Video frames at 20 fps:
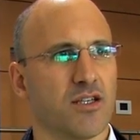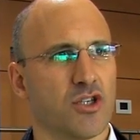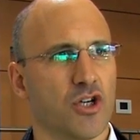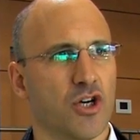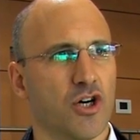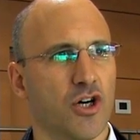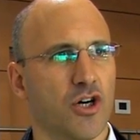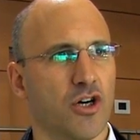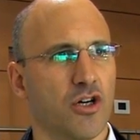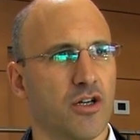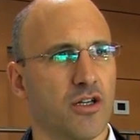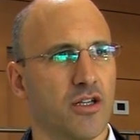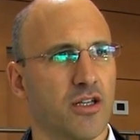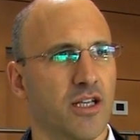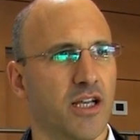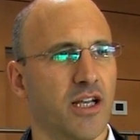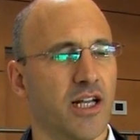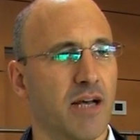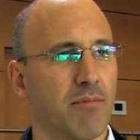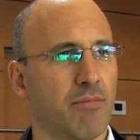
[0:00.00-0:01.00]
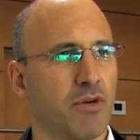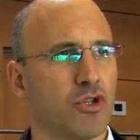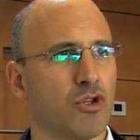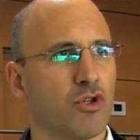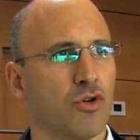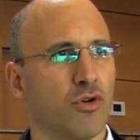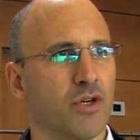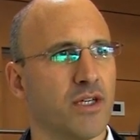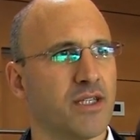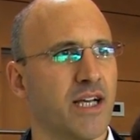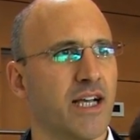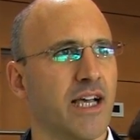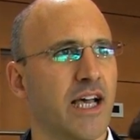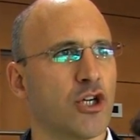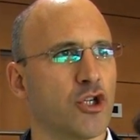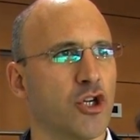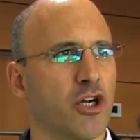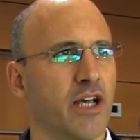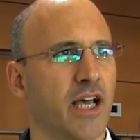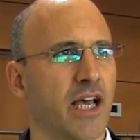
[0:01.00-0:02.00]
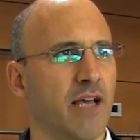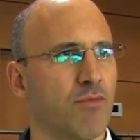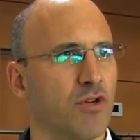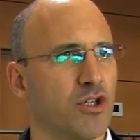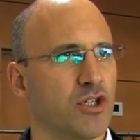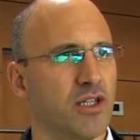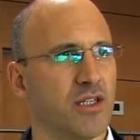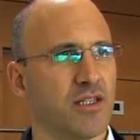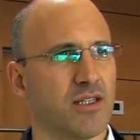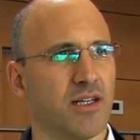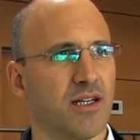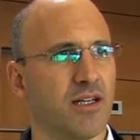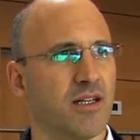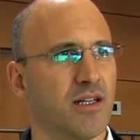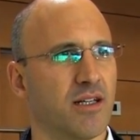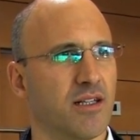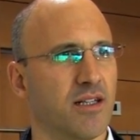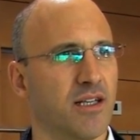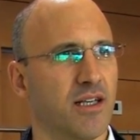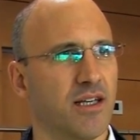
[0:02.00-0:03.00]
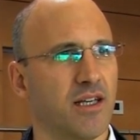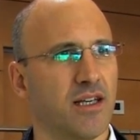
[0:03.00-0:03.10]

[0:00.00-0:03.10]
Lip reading: So the number 2 is a casual game, which is is